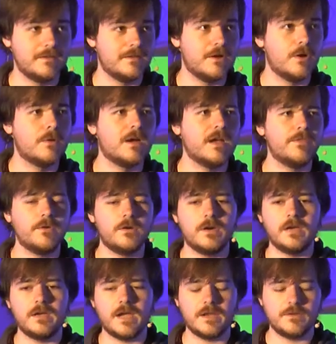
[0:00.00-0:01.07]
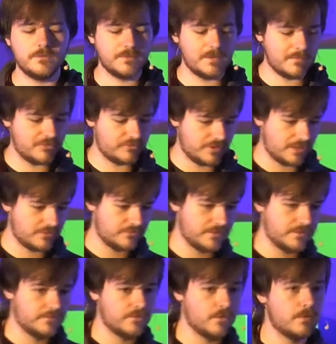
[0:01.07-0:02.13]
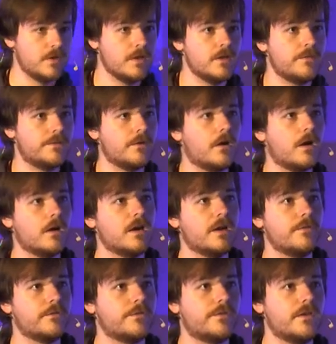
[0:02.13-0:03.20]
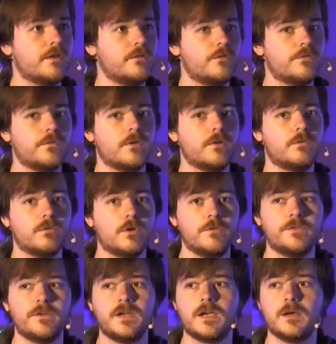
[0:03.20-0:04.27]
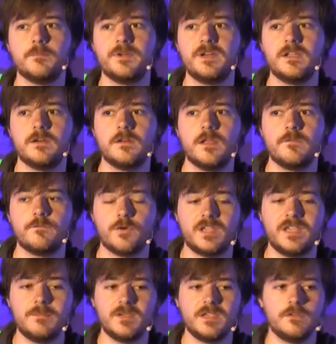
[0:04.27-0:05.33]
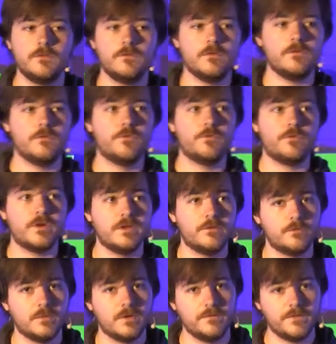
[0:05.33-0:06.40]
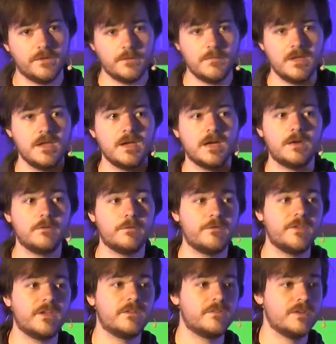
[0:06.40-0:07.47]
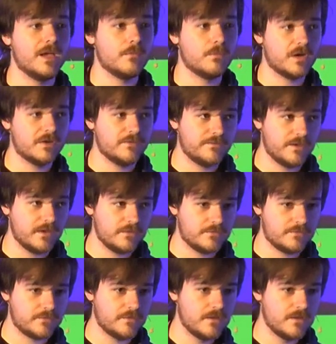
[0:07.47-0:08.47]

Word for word: Oh, other I, I do want to mention actually, so there are other things for growth in a company and, and for keeping users. Free is one of them. Another thing is network effects.